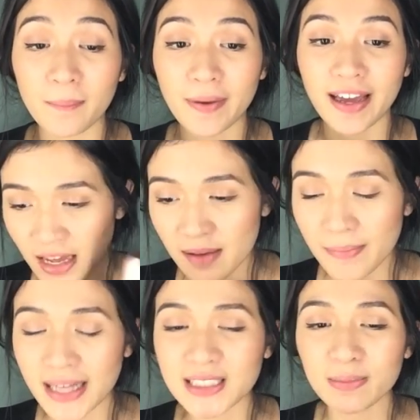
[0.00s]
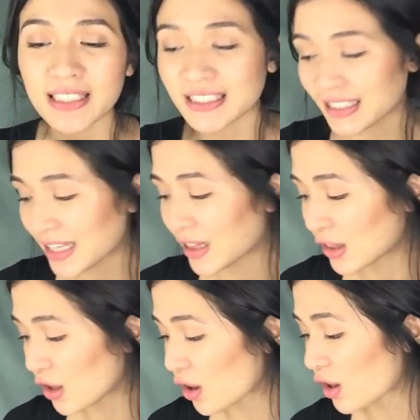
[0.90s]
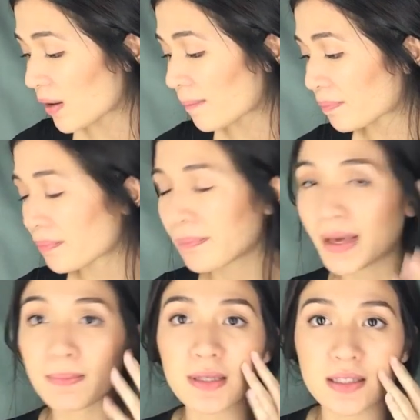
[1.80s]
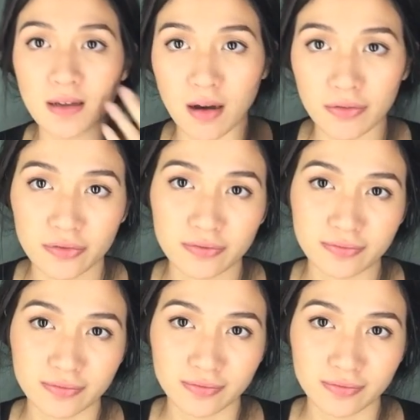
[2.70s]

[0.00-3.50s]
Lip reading: but it makes my skin look baby soft.